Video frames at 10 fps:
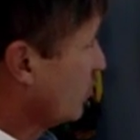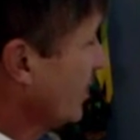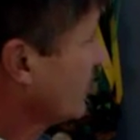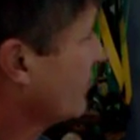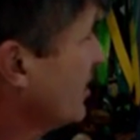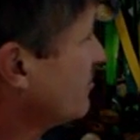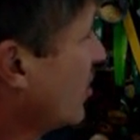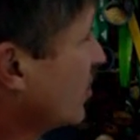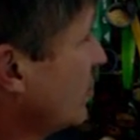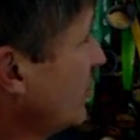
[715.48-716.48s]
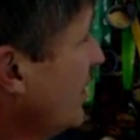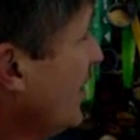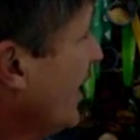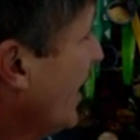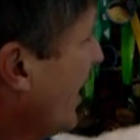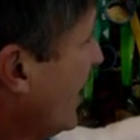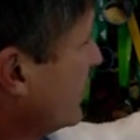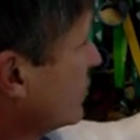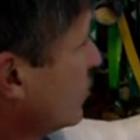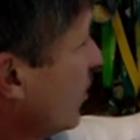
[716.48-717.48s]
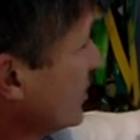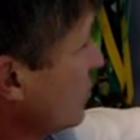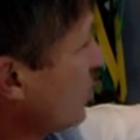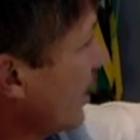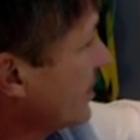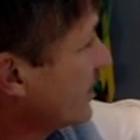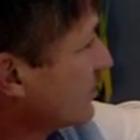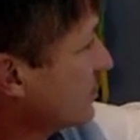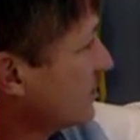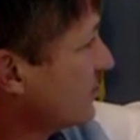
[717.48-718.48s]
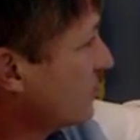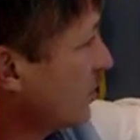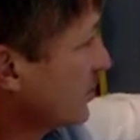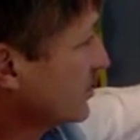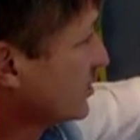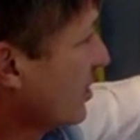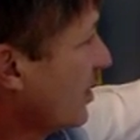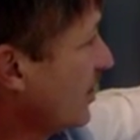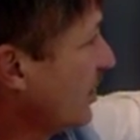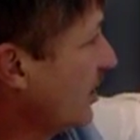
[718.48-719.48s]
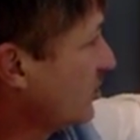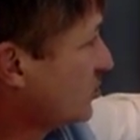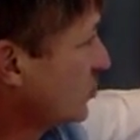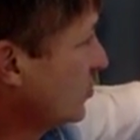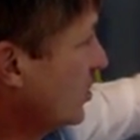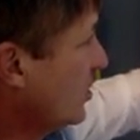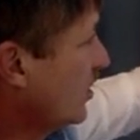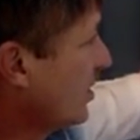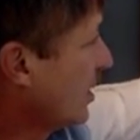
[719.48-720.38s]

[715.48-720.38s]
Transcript: So what a great model, and what the way that the world is going into